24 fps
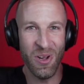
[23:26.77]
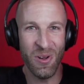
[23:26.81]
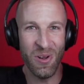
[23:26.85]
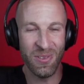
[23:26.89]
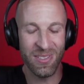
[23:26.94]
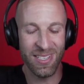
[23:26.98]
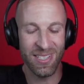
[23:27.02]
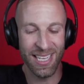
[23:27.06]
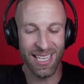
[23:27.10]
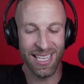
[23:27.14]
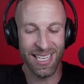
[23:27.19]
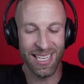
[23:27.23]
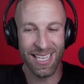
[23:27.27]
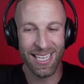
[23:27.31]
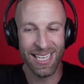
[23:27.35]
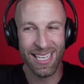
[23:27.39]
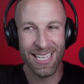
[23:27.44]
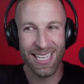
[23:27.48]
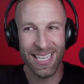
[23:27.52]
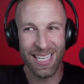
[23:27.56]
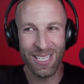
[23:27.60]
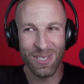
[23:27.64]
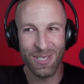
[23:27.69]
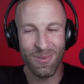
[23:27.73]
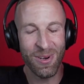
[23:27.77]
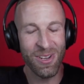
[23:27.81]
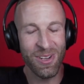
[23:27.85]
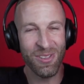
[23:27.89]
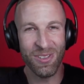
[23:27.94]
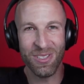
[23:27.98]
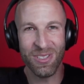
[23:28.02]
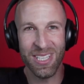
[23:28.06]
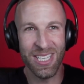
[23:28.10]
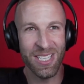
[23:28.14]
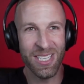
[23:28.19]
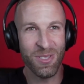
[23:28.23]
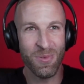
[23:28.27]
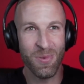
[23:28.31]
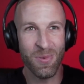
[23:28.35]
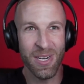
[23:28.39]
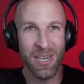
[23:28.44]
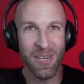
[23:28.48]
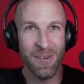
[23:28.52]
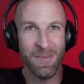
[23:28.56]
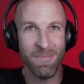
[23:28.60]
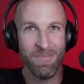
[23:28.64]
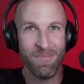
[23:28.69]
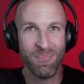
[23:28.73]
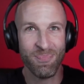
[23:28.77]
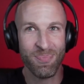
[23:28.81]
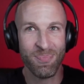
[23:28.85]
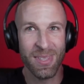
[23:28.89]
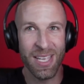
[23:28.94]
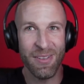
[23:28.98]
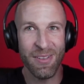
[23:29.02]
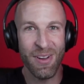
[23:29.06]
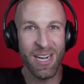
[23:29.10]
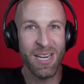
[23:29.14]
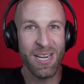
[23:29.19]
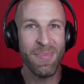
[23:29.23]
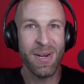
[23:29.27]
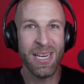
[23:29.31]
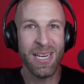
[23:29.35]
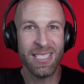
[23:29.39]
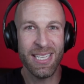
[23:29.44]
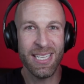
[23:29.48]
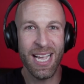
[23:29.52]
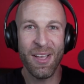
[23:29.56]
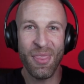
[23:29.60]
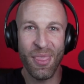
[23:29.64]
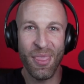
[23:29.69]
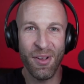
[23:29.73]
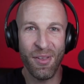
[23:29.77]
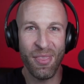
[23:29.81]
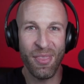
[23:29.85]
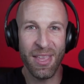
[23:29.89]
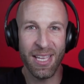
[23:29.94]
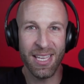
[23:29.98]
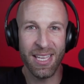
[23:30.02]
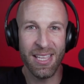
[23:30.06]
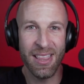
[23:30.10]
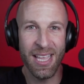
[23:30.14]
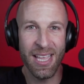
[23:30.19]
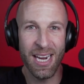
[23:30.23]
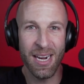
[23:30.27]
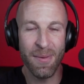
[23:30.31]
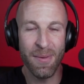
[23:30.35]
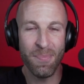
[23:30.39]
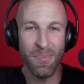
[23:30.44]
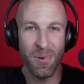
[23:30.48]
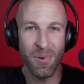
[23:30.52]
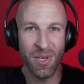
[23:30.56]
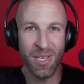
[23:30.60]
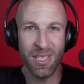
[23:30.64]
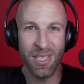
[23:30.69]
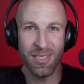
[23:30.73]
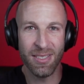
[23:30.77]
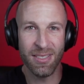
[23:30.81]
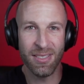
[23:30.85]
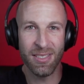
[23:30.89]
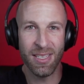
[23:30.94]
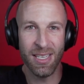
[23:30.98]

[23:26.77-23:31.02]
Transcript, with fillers: It's like, it's one of those things where if anybody's out there thinking that a book is,